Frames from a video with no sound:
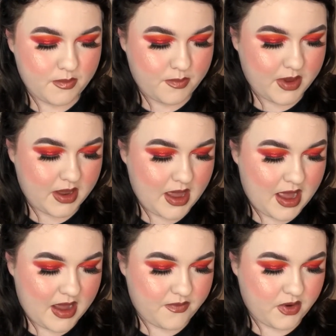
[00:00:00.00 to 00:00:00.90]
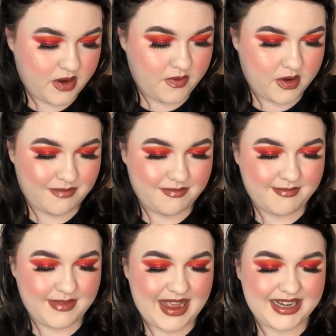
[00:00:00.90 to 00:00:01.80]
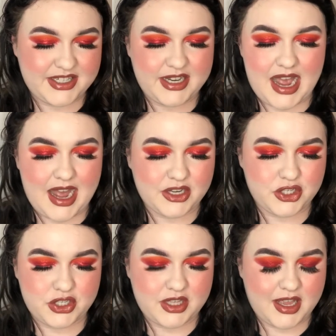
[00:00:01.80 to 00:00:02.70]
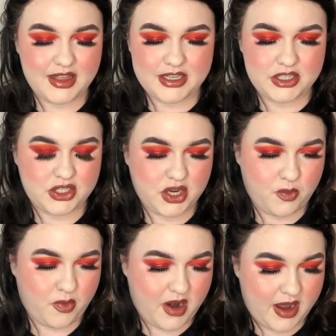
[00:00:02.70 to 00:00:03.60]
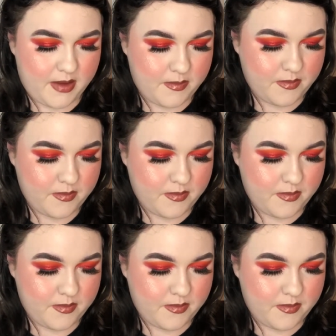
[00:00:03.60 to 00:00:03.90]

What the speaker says: But yeah, I just think this is too bright.